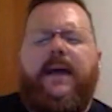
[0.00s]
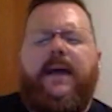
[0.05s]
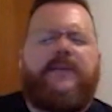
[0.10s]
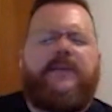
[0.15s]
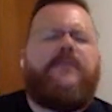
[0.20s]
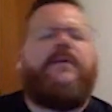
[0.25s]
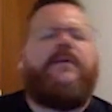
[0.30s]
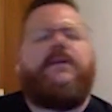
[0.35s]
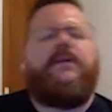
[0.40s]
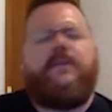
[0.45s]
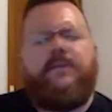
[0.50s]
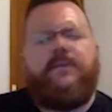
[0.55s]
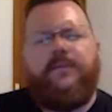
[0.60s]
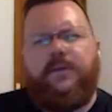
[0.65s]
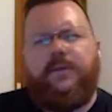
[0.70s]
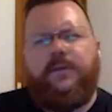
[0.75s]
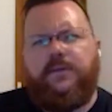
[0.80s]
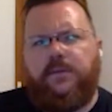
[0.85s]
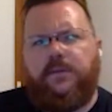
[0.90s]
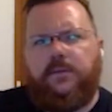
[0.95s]
activate this
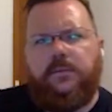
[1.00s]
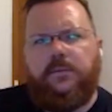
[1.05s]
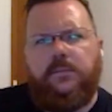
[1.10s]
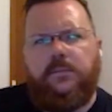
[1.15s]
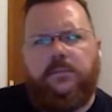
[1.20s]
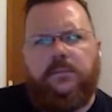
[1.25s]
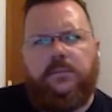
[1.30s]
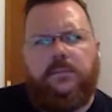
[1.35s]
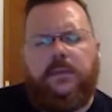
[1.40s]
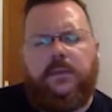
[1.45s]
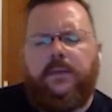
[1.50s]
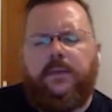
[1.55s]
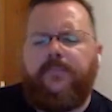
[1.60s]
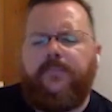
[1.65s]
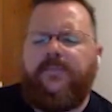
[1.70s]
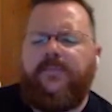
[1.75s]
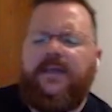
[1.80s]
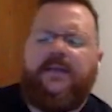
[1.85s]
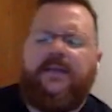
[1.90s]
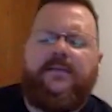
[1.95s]
feature.
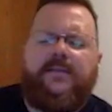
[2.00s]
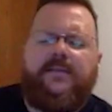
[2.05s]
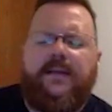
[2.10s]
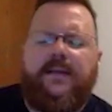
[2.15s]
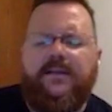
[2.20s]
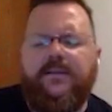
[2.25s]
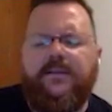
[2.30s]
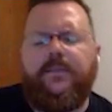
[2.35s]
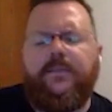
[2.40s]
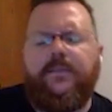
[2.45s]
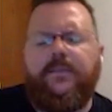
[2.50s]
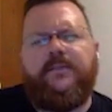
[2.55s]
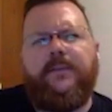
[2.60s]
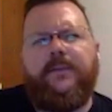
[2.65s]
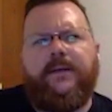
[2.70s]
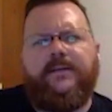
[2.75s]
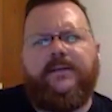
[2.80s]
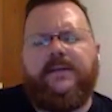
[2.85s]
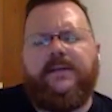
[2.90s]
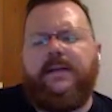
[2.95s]
That is the best of
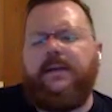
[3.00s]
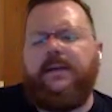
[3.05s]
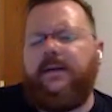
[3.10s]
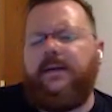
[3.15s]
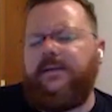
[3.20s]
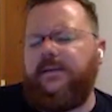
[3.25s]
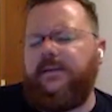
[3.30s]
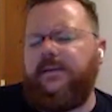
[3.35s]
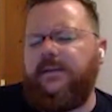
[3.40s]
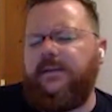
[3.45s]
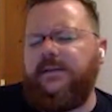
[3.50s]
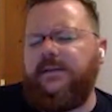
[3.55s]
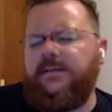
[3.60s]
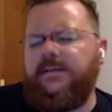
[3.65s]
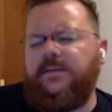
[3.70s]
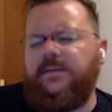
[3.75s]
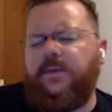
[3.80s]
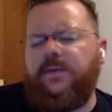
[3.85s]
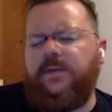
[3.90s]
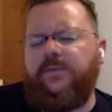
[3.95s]
my understanding. I think the
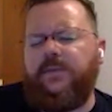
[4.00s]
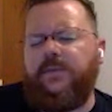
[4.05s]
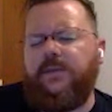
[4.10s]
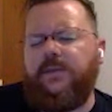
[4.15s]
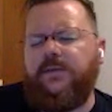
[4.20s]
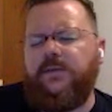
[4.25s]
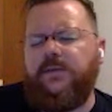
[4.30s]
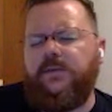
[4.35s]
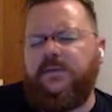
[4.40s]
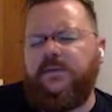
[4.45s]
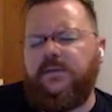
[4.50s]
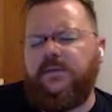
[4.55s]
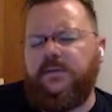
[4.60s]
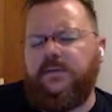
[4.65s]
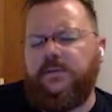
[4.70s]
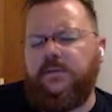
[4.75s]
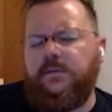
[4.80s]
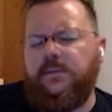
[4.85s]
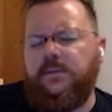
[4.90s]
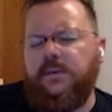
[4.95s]
easiest way for me to do is
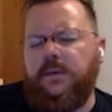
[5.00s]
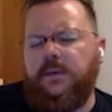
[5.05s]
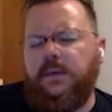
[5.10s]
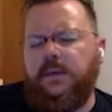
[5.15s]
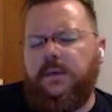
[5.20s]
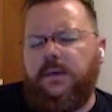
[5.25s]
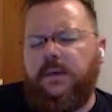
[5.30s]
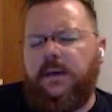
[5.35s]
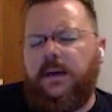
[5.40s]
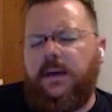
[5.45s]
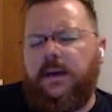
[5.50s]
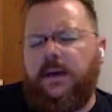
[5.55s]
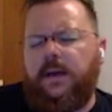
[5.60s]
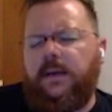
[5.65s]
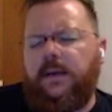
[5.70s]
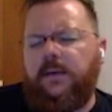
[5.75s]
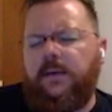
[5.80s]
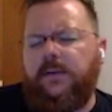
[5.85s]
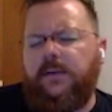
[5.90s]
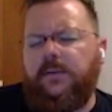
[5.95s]
to
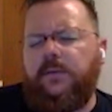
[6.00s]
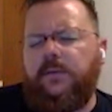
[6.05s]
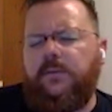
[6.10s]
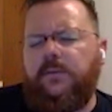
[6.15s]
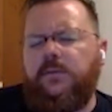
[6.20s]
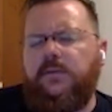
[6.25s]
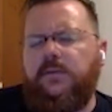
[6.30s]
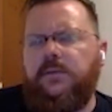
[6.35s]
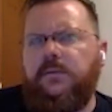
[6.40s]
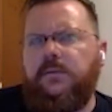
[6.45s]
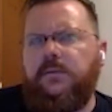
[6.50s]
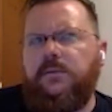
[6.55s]
include